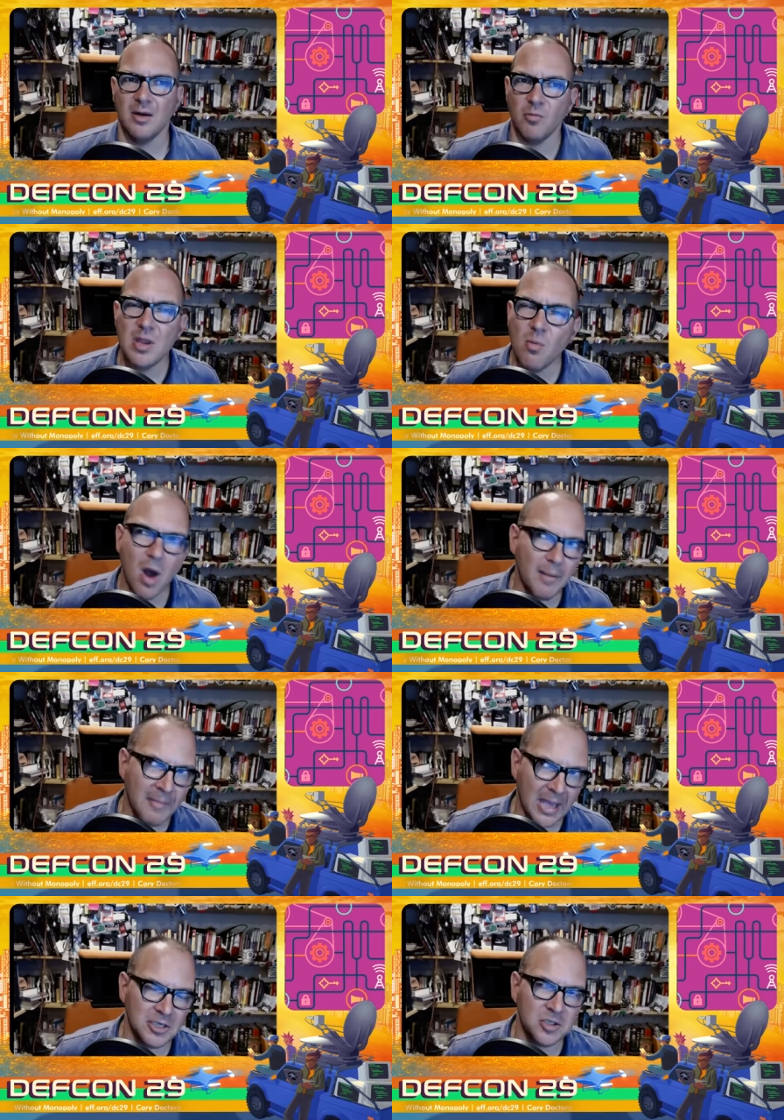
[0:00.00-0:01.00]
We want
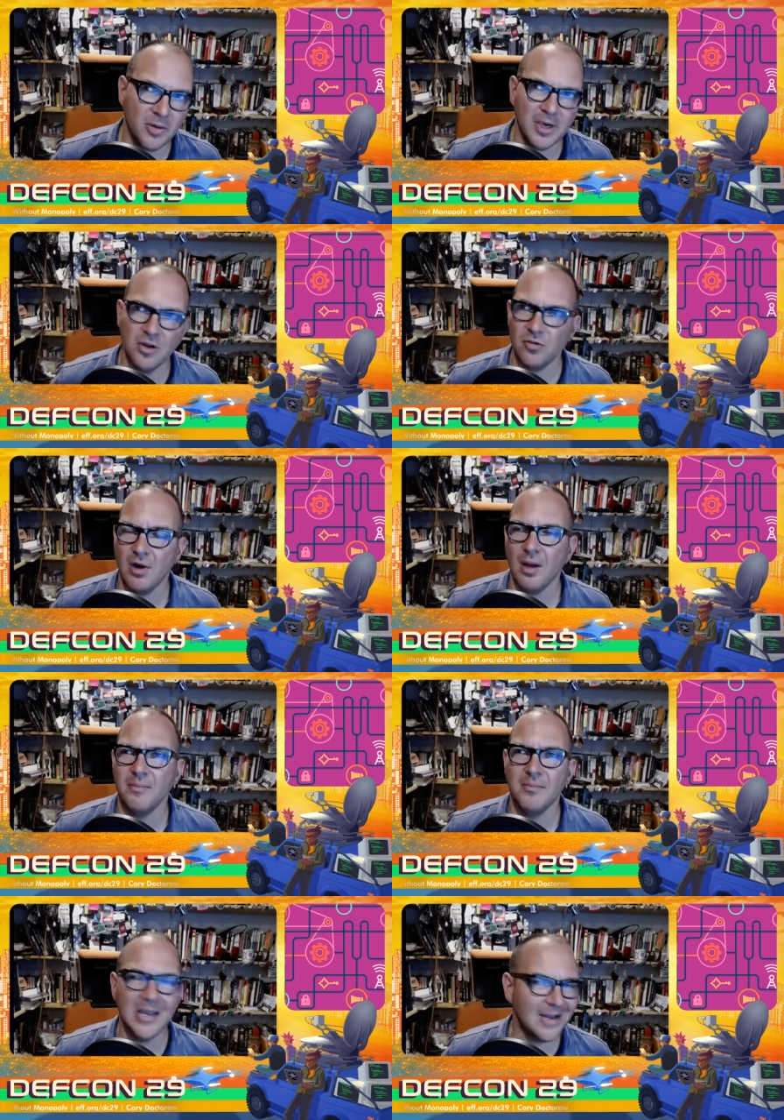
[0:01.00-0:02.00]
mandatory interop
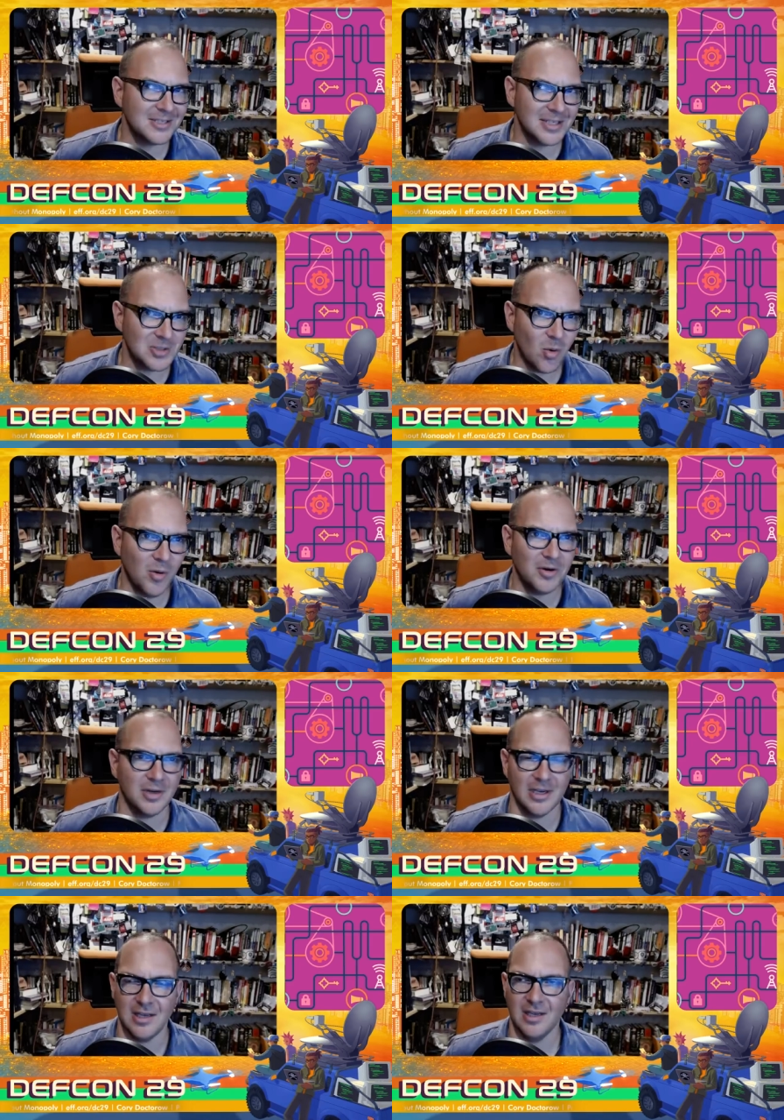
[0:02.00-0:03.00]
because it's
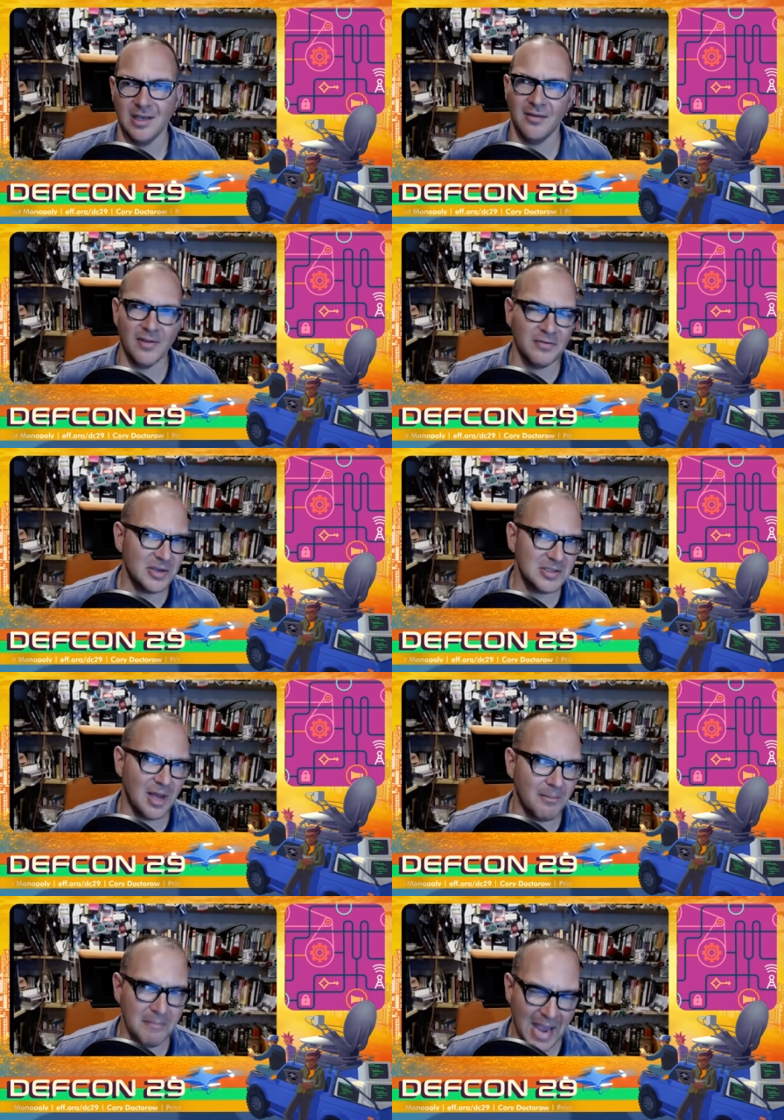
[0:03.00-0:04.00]
orderly. If there's
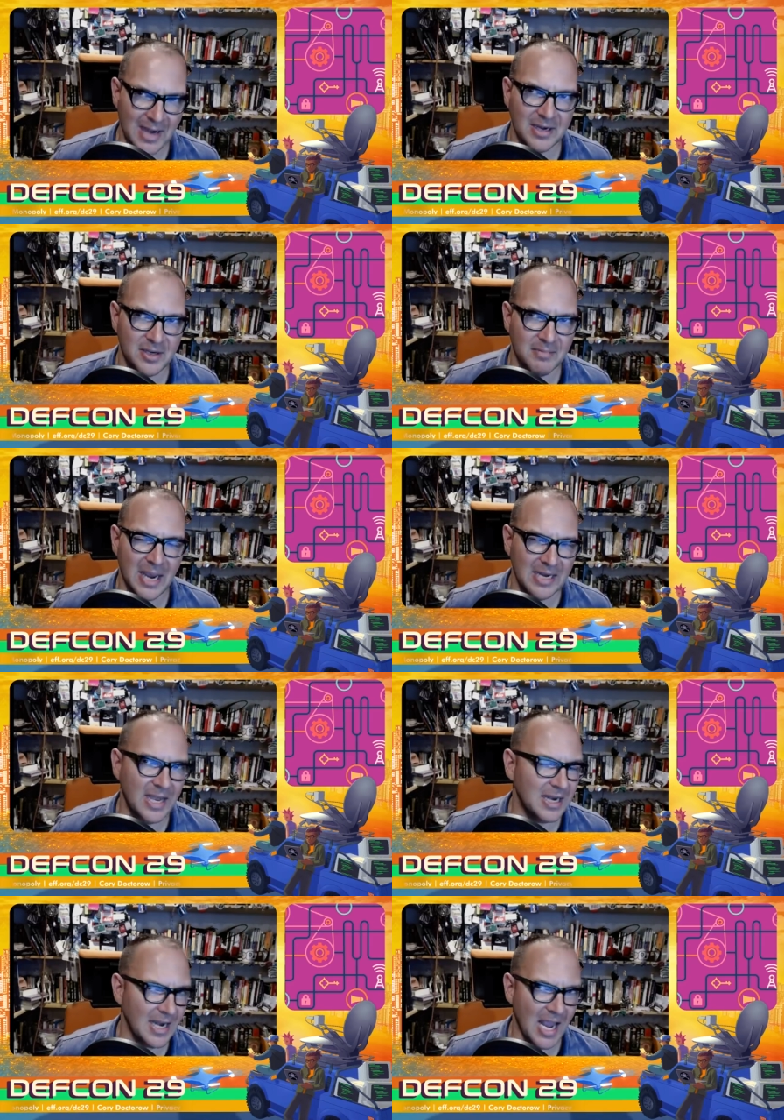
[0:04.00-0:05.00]
a mandated